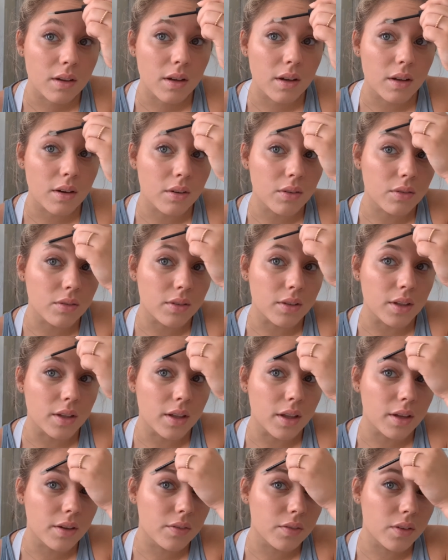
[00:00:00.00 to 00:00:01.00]
I don't really
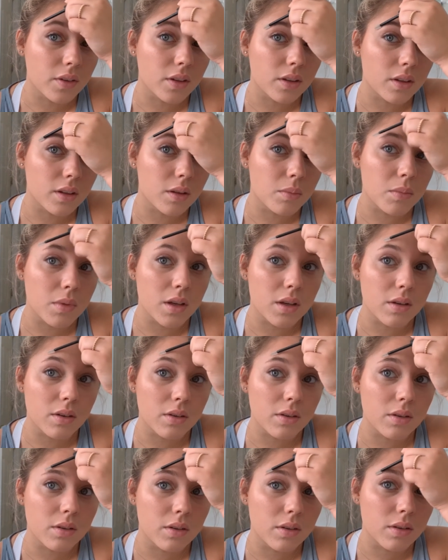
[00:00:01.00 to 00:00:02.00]
like filling them
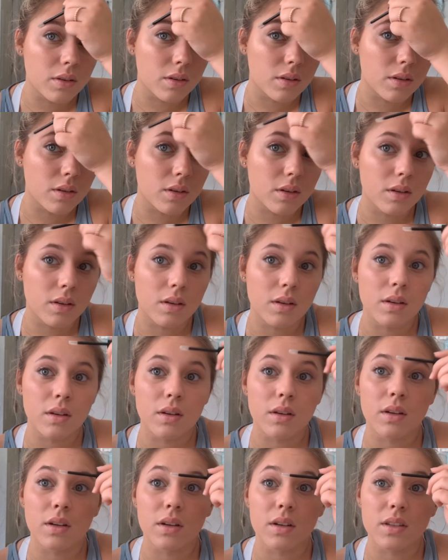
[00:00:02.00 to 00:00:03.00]
in
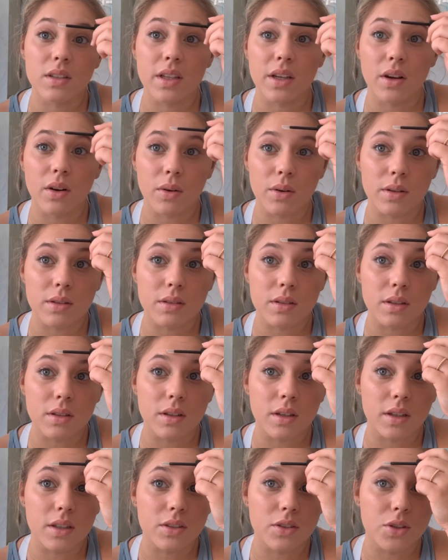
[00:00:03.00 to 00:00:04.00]
because they always look
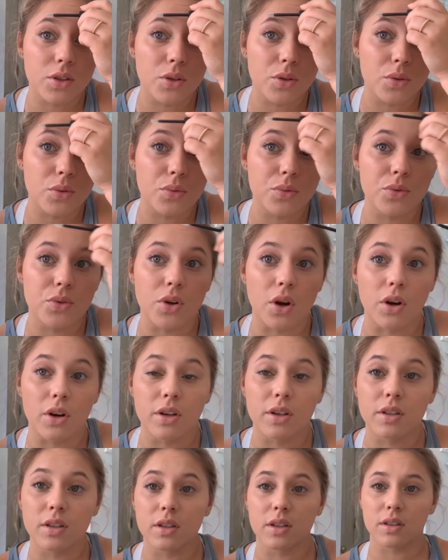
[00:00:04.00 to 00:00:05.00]
like too
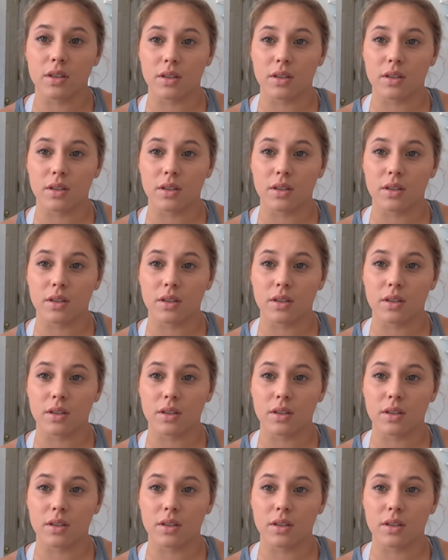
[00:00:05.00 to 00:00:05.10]
dark